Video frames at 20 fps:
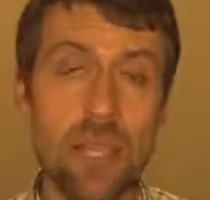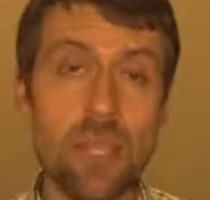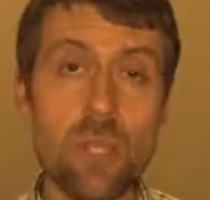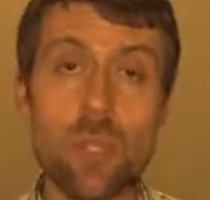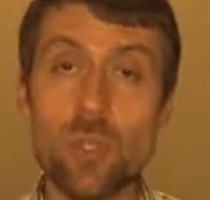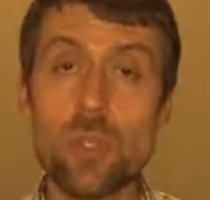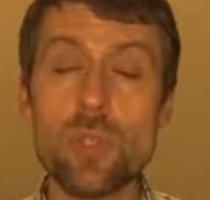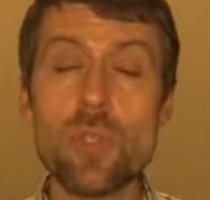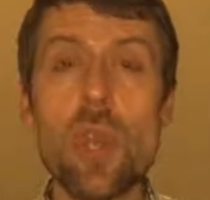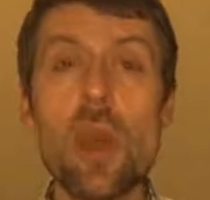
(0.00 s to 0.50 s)
it
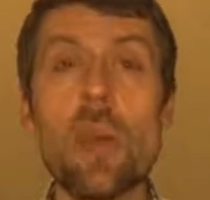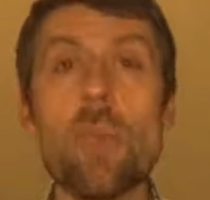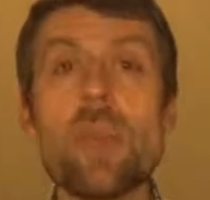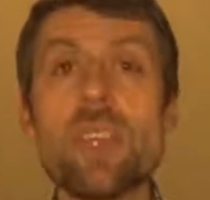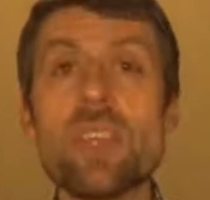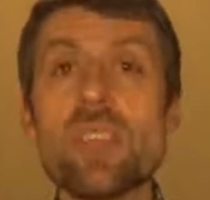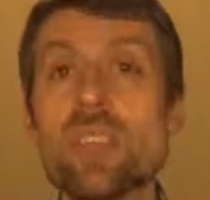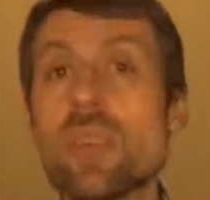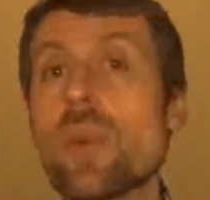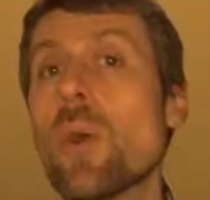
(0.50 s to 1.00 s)
should not be
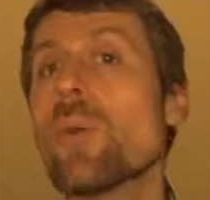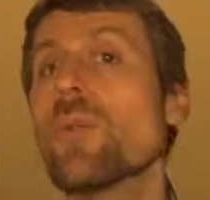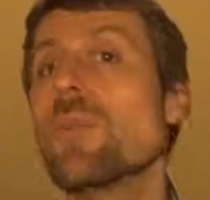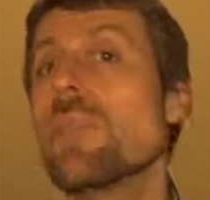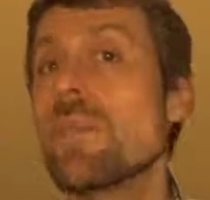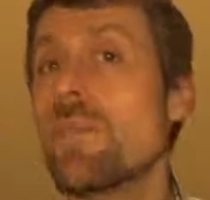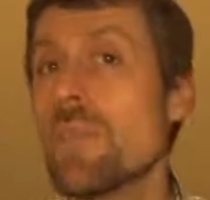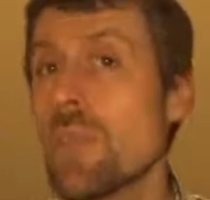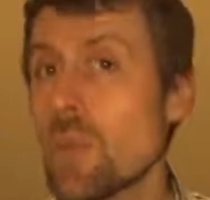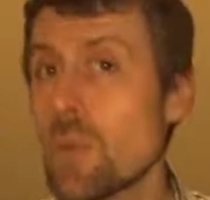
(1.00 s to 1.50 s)
so
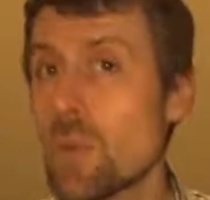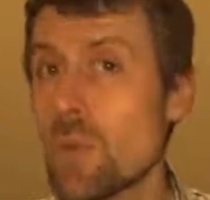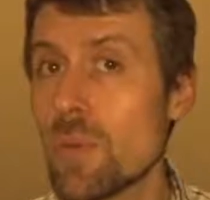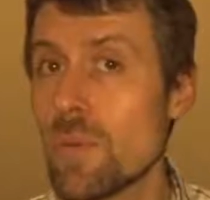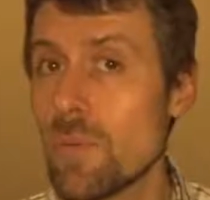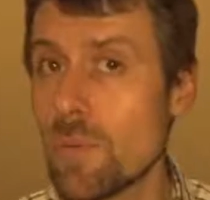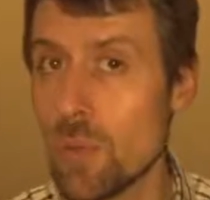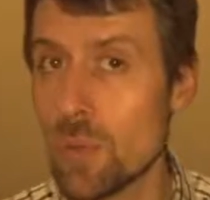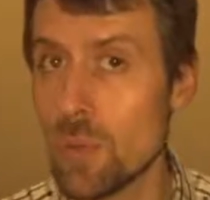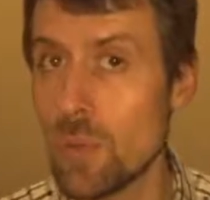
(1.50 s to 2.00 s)
difficult
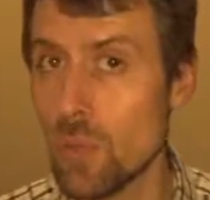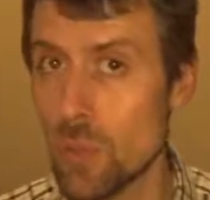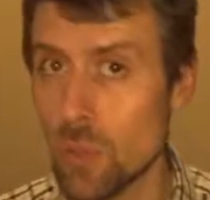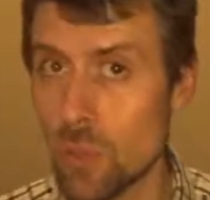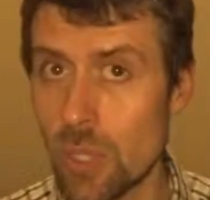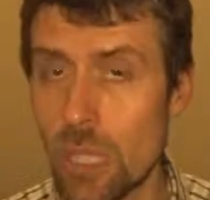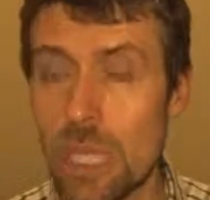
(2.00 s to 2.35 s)
for you,